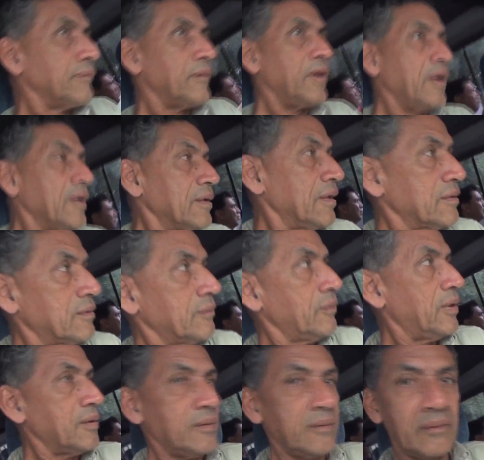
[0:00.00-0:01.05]
Yeah, that's the
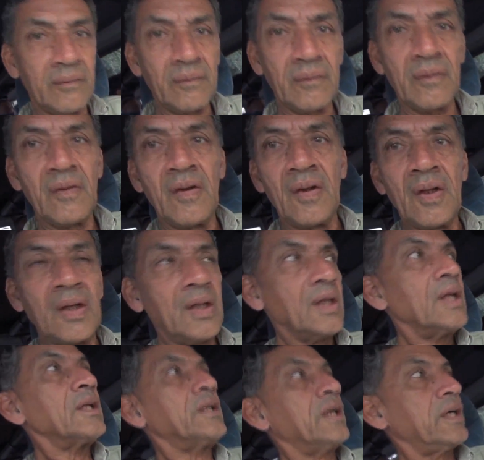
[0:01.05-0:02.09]
one. This is
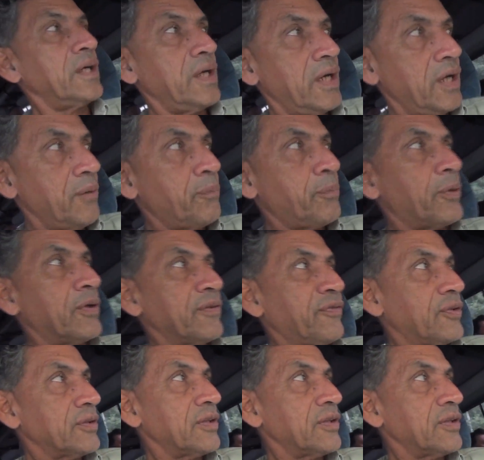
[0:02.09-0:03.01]
the the airport for